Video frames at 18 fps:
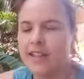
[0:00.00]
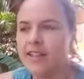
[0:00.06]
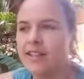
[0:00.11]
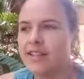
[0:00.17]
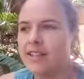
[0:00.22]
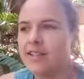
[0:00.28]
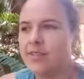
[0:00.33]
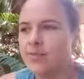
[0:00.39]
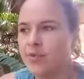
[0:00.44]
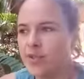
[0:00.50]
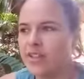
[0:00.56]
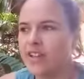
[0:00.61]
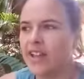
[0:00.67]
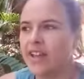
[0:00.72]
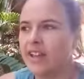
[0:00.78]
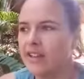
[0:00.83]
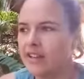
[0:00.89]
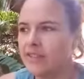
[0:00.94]
This was
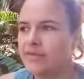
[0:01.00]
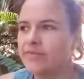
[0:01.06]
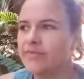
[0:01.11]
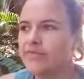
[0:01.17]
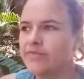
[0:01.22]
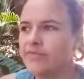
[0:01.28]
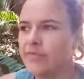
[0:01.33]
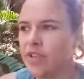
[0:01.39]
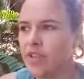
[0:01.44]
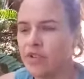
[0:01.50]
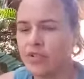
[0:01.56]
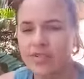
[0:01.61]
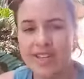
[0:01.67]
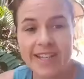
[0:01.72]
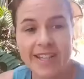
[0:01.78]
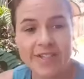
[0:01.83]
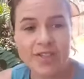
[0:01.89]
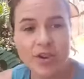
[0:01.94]
like, an
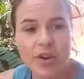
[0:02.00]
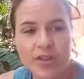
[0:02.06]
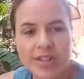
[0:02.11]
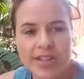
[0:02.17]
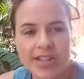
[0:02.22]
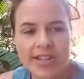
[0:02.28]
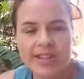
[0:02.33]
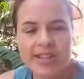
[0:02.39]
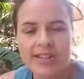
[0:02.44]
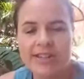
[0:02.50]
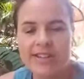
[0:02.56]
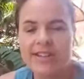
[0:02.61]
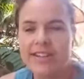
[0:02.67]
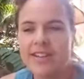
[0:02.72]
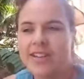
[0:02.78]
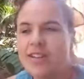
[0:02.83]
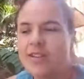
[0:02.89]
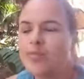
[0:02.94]
exotic
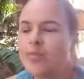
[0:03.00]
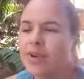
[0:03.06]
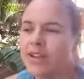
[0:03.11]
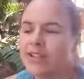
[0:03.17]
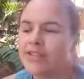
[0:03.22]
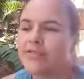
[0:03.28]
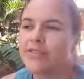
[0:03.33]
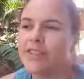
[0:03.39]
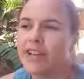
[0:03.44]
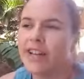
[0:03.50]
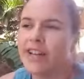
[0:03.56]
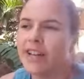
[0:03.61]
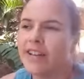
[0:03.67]
butterfly.